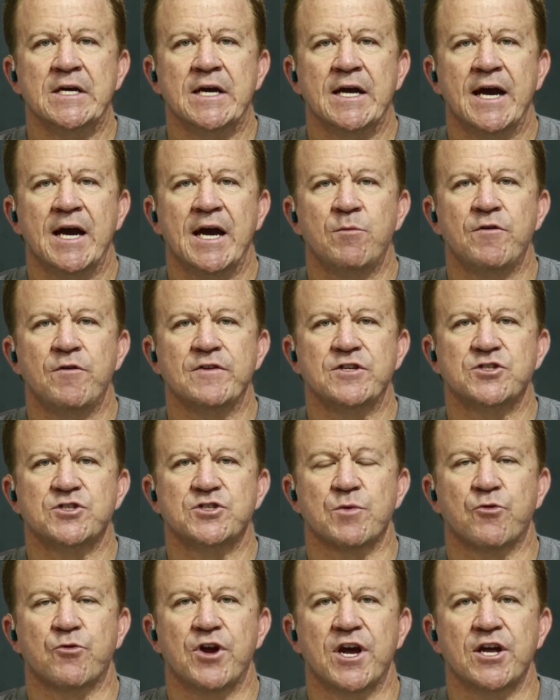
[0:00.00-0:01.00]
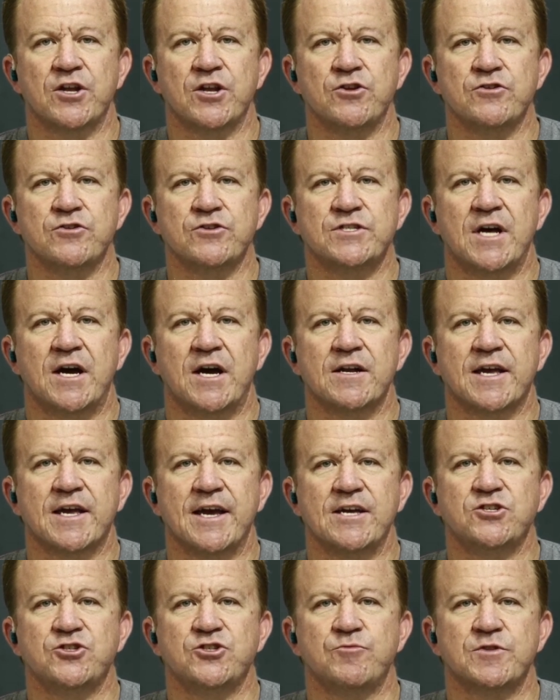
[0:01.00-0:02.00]
And moving to some cricket news now, in
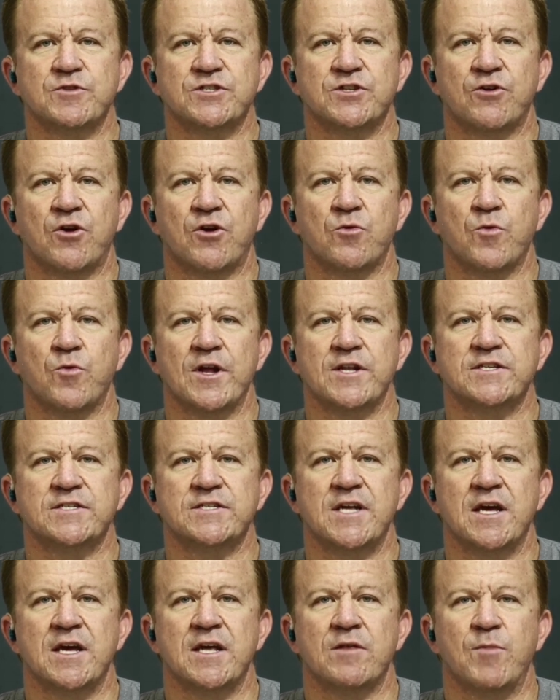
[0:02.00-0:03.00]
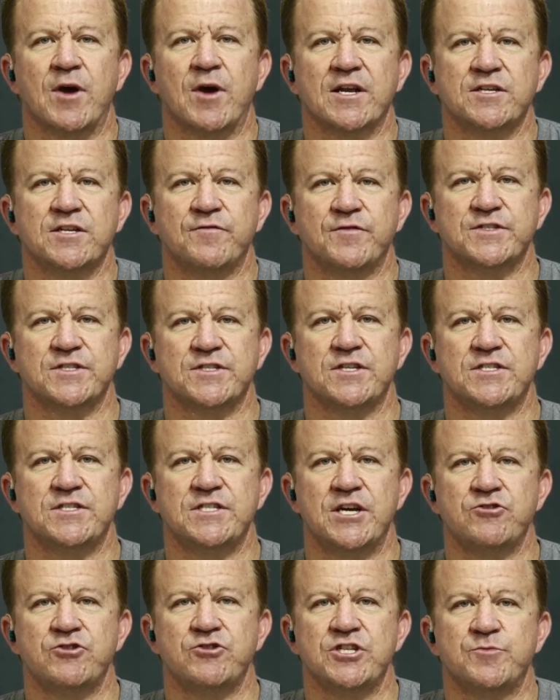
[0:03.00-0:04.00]
case you missed it on Wednesday, the magnificent
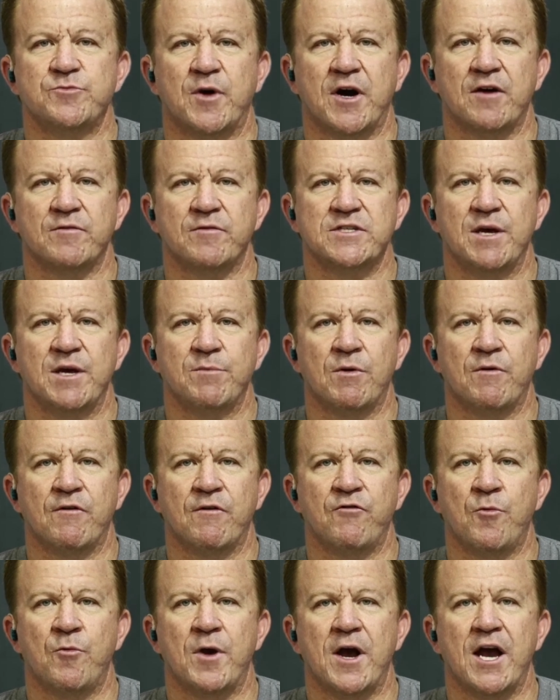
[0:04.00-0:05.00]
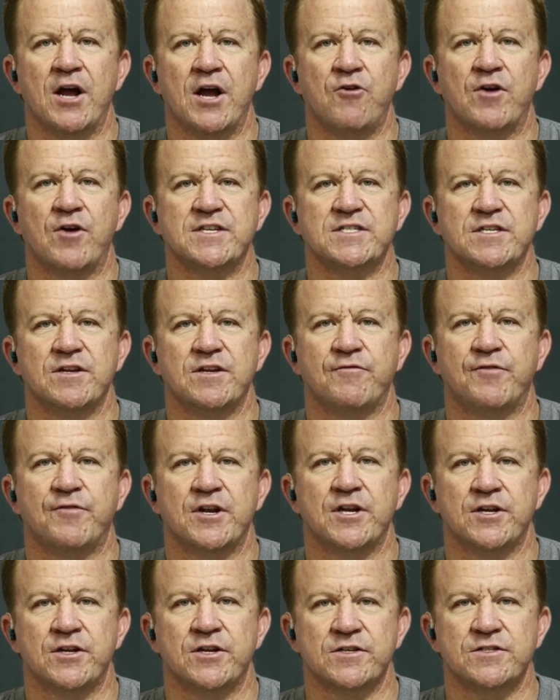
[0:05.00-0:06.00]
centuries by Themba Bavuma and Rassie
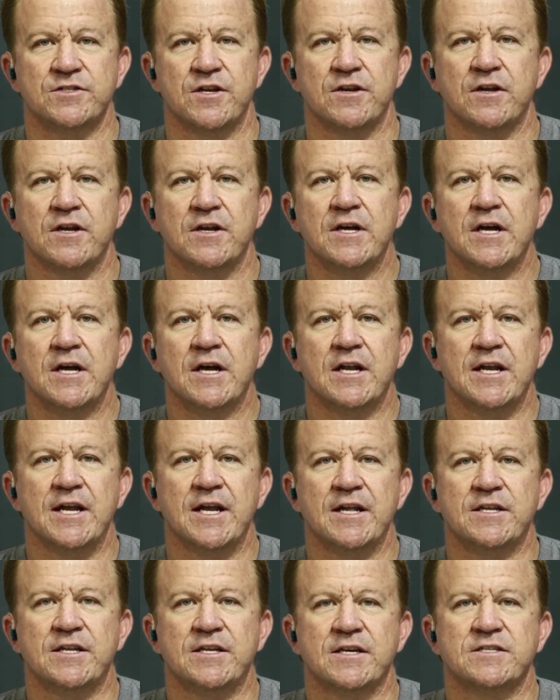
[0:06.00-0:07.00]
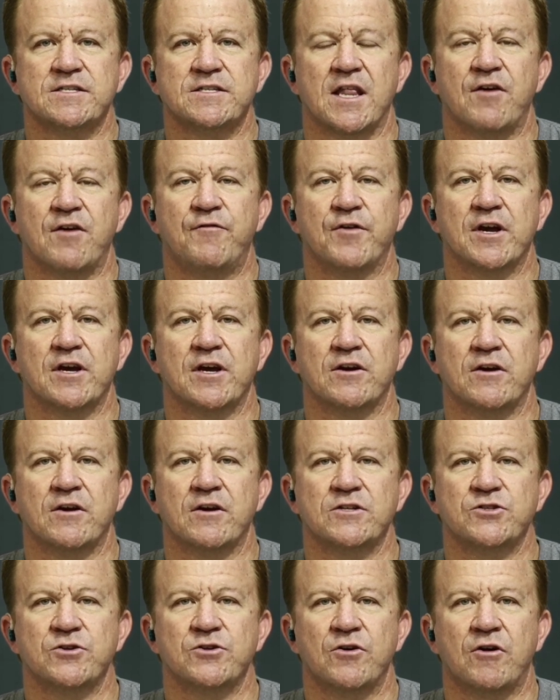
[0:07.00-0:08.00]
van der Dussen led South Africa
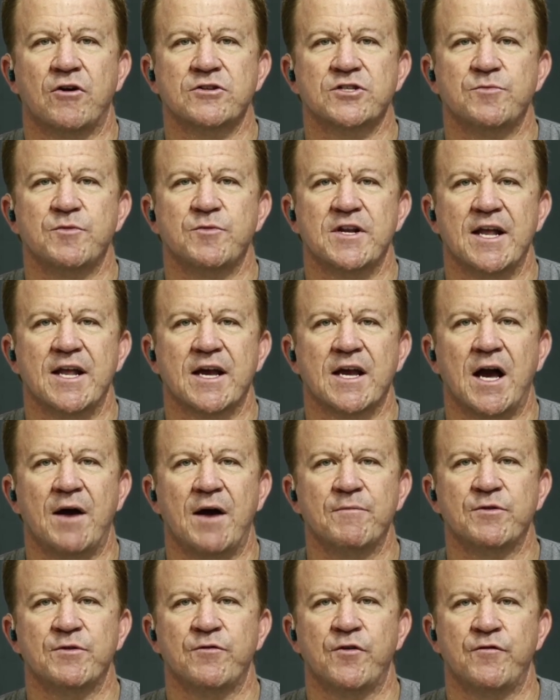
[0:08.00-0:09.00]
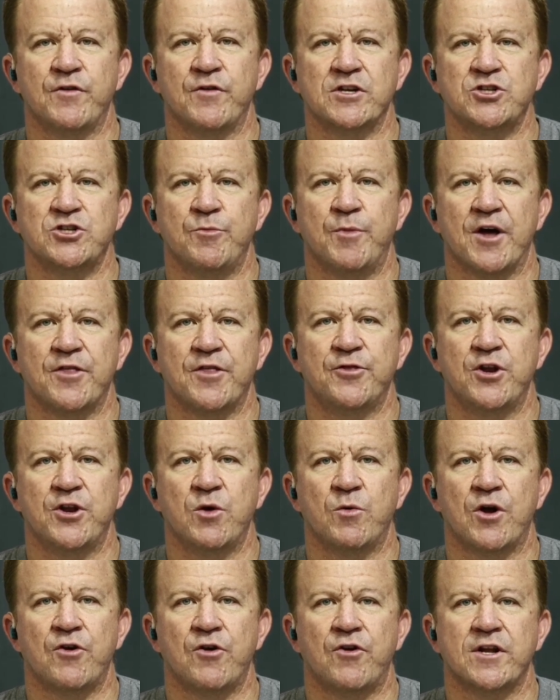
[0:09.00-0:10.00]
to ultimately a comfortable victory by
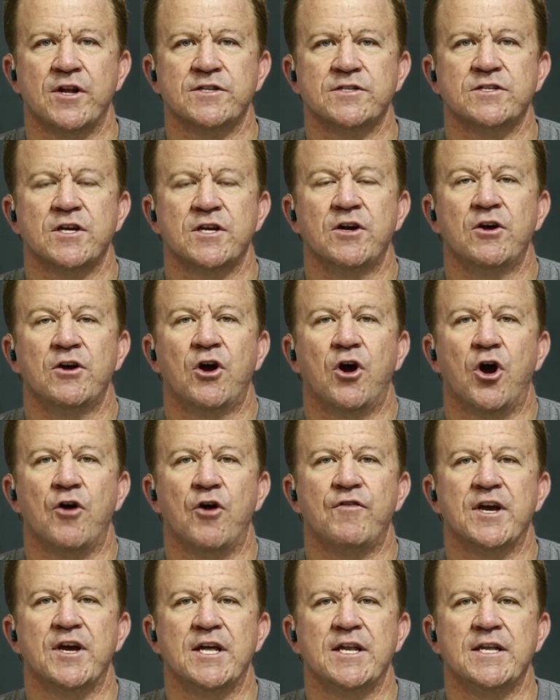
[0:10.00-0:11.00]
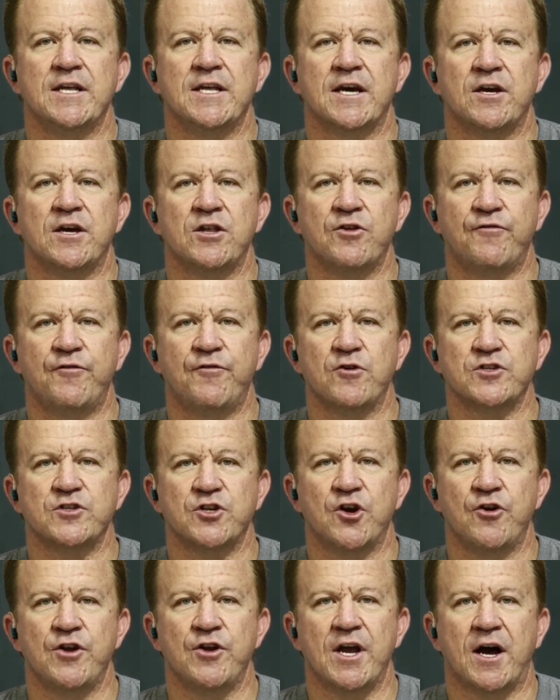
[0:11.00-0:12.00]
31 runs over India in the first
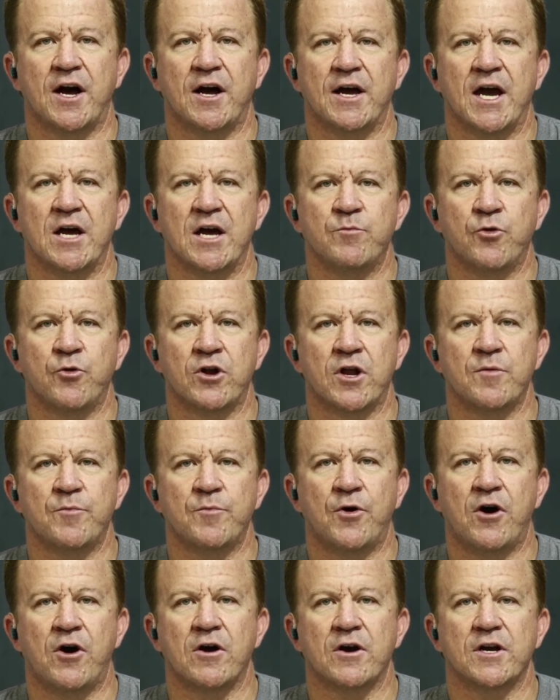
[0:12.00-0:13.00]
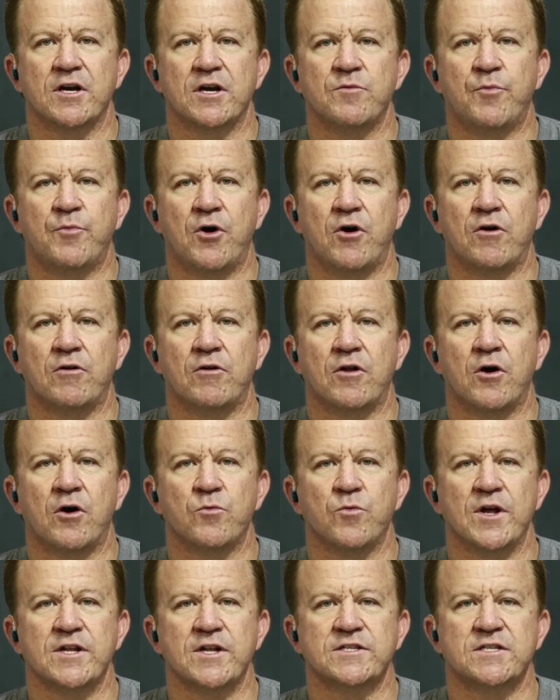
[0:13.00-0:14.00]
ODI at Boland Park in Paarl on
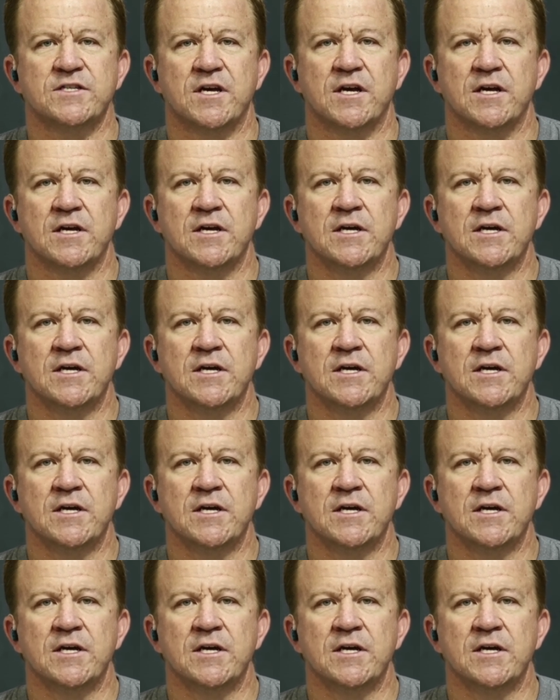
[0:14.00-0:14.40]
Wednesday.